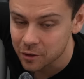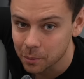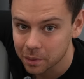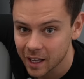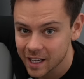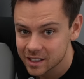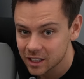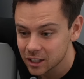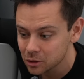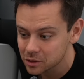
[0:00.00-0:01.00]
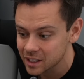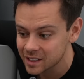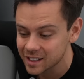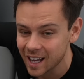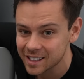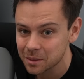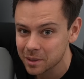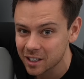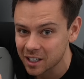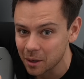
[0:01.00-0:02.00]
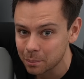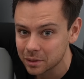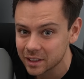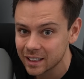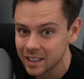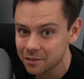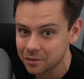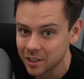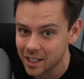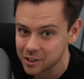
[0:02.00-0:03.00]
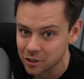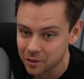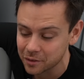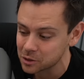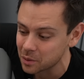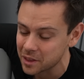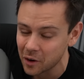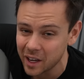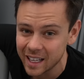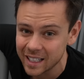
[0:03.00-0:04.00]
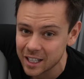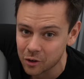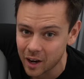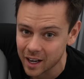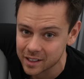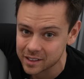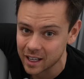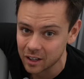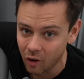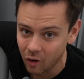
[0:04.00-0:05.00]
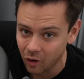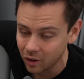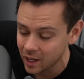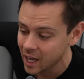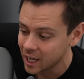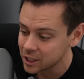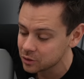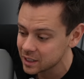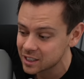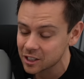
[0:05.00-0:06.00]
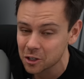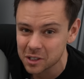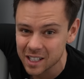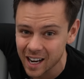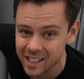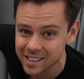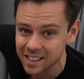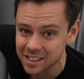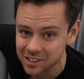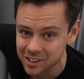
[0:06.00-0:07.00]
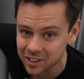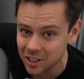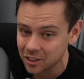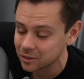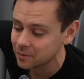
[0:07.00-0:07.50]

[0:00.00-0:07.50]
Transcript: If you plan to use these, it has to be on a completely flat surface without any cracks at all. And you need to go nice and slow.